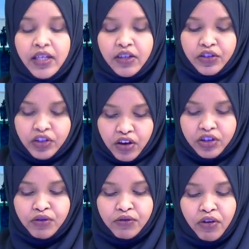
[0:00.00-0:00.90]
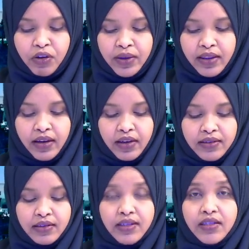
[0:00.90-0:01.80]
in charge of following the
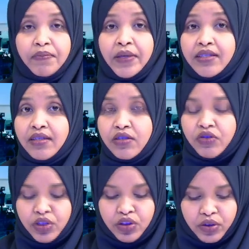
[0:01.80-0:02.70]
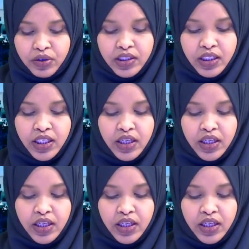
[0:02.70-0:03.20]
candidates' meetings returned